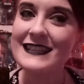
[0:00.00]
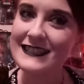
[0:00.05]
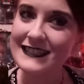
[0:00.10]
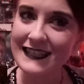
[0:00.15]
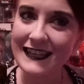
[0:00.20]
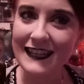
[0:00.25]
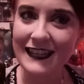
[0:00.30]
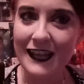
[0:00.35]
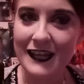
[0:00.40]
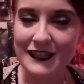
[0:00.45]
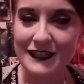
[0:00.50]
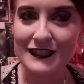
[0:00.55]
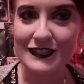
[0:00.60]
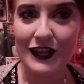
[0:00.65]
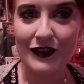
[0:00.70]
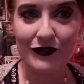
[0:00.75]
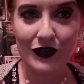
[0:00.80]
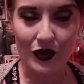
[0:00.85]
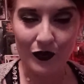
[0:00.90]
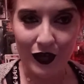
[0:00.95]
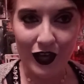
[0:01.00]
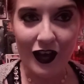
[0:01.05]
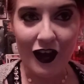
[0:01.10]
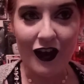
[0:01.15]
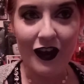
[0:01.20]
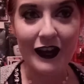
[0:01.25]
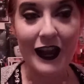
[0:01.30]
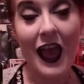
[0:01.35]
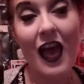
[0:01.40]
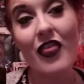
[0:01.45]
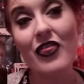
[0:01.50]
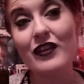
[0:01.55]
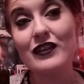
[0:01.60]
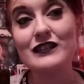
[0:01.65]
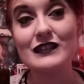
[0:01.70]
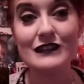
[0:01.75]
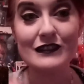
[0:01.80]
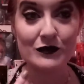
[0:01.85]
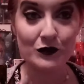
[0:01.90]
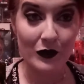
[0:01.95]
see a lot of stuff going on. And
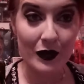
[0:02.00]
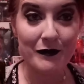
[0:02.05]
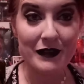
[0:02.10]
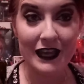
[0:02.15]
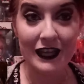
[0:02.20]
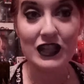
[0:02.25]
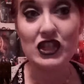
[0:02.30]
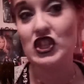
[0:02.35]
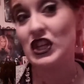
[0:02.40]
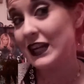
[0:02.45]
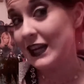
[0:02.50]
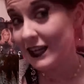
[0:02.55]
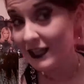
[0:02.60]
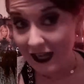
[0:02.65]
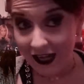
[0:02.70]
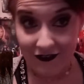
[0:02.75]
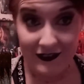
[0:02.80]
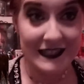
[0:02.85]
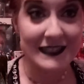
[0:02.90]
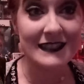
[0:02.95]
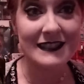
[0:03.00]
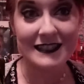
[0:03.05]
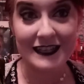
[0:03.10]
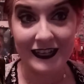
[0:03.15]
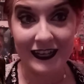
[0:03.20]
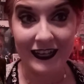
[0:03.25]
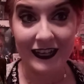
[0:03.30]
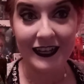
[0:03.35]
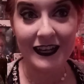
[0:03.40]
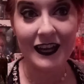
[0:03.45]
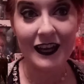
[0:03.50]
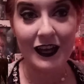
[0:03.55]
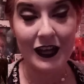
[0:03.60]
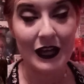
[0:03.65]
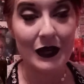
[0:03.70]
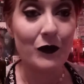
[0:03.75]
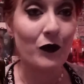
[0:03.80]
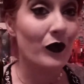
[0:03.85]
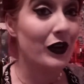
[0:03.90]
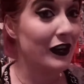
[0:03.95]
there's this woman, Gina Davis is in it.
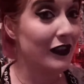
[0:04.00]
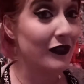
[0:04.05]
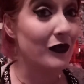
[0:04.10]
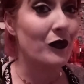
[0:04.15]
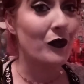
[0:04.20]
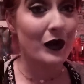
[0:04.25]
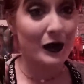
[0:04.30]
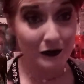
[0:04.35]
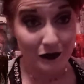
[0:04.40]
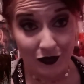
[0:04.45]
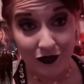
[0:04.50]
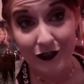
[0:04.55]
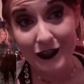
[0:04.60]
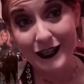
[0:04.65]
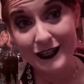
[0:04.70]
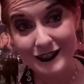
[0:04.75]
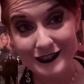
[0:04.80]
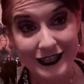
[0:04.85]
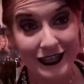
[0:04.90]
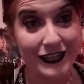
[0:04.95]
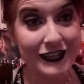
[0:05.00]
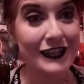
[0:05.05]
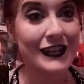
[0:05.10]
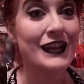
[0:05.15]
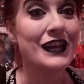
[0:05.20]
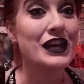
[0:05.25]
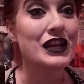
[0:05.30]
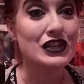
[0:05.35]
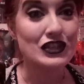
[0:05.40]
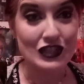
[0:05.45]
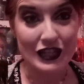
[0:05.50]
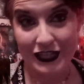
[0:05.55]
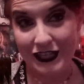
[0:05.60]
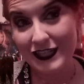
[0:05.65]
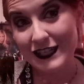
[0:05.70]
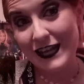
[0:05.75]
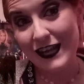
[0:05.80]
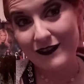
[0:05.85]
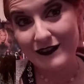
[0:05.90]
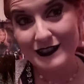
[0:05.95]
One of the movies that
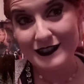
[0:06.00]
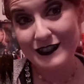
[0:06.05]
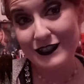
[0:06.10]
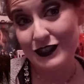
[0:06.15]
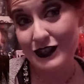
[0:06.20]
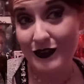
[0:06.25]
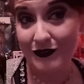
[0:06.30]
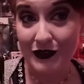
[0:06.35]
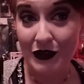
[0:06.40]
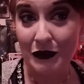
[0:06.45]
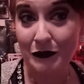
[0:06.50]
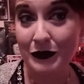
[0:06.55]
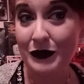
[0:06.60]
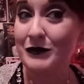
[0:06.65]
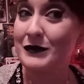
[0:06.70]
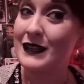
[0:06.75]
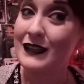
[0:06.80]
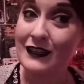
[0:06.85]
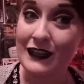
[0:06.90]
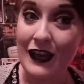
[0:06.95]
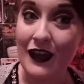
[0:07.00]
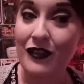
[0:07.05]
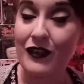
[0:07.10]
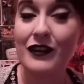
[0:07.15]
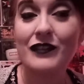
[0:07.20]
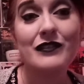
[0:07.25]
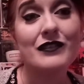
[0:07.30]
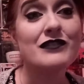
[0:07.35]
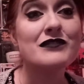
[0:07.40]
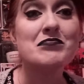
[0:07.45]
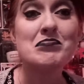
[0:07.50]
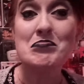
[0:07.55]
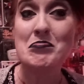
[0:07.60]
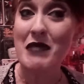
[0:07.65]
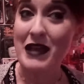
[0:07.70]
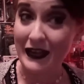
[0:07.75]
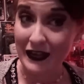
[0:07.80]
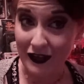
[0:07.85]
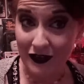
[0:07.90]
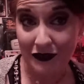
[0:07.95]
Gina Davis and Jeff Goldblum did together. There's
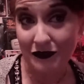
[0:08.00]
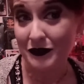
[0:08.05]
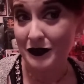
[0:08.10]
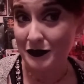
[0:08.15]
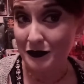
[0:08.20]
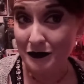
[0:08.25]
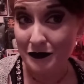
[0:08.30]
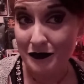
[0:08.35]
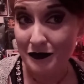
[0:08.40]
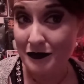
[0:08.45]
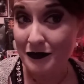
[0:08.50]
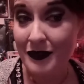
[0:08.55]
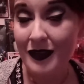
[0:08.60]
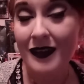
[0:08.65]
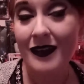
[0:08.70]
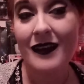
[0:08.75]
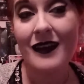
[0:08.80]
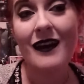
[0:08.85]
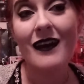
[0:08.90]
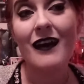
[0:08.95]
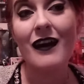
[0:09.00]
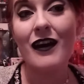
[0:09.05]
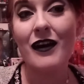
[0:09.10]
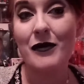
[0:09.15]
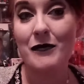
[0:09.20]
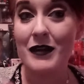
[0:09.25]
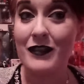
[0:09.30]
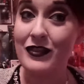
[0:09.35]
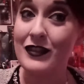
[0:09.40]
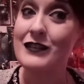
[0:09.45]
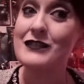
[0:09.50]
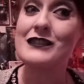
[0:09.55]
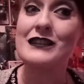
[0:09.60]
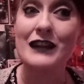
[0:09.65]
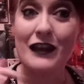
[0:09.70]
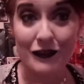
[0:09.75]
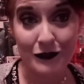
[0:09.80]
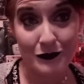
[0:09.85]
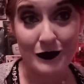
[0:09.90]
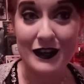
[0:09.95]
many of them. There's
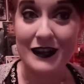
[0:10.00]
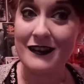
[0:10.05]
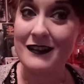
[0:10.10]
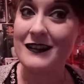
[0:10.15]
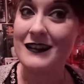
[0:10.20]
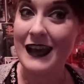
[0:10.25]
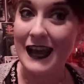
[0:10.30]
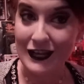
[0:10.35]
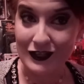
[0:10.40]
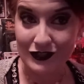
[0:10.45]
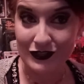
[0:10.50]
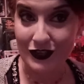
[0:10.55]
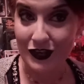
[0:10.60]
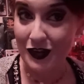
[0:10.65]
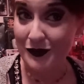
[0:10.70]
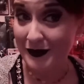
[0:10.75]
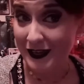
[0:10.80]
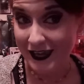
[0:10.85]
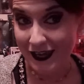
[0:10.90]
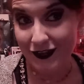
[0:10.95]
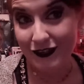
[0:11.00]
another one actually on my